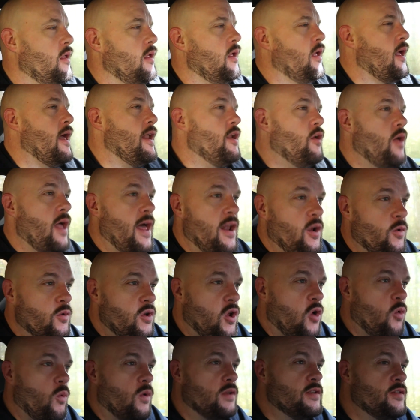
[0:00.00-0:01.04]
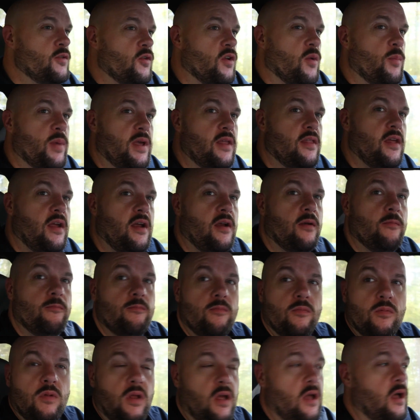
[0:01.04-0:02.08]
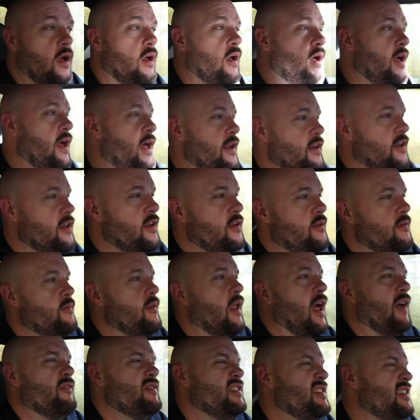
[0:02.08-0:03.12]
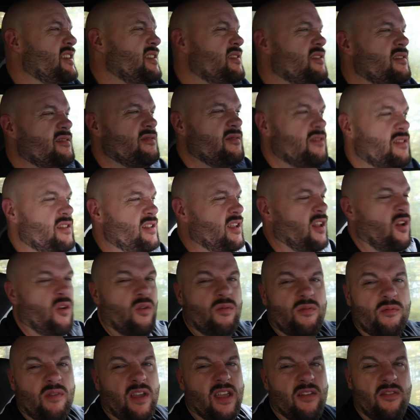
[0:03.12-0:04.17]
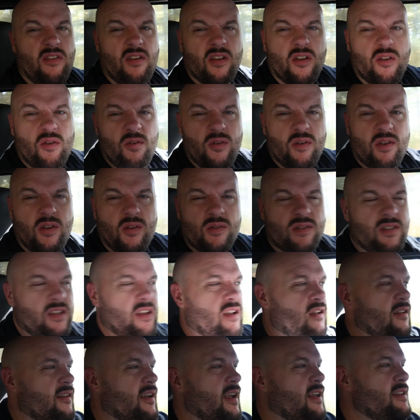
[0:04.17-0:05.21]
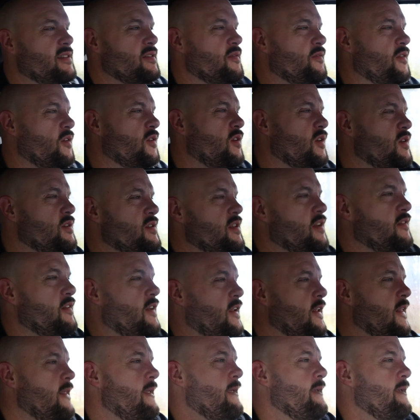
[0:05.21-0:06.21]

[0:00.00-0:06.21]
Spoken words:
I don't know what's going to be there. I've seen, you know, give it a Google, you'll see all kinds of photos of it.